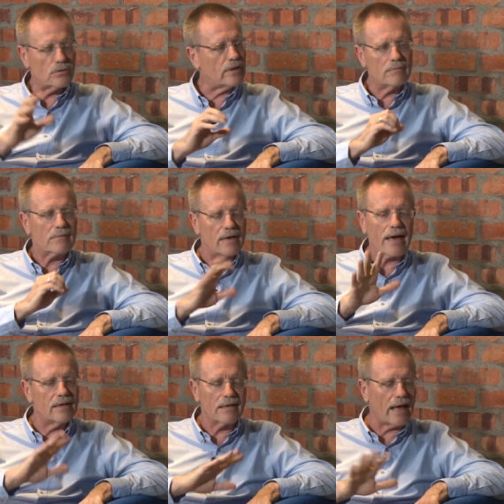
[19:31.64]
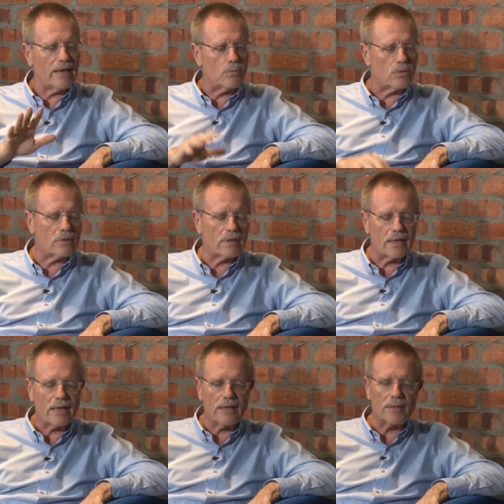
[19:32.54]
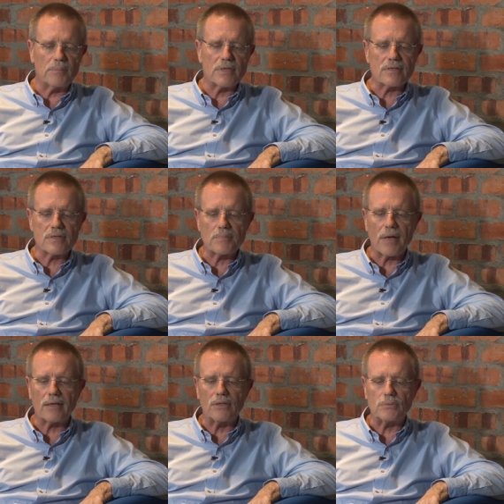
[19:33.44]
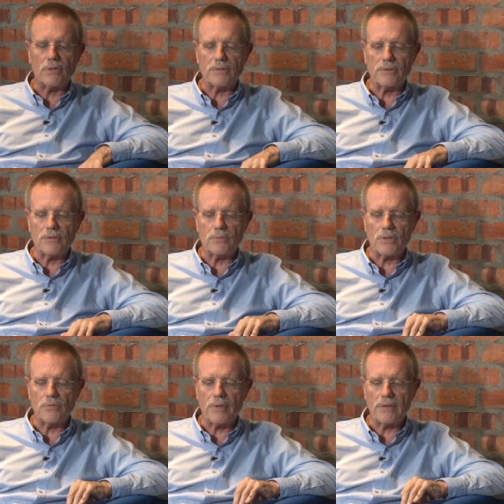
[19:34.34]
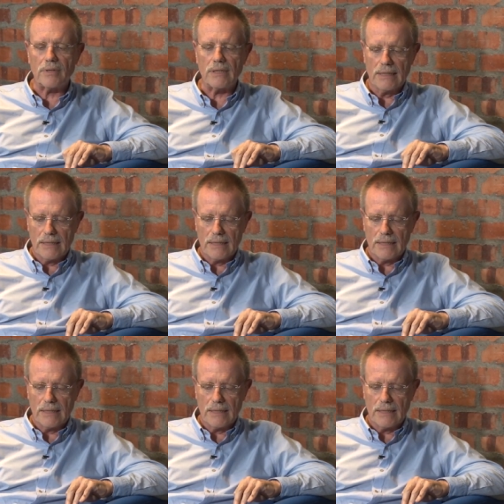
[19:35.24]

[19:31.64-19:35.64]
You gain any war and any business battle you want to win, right?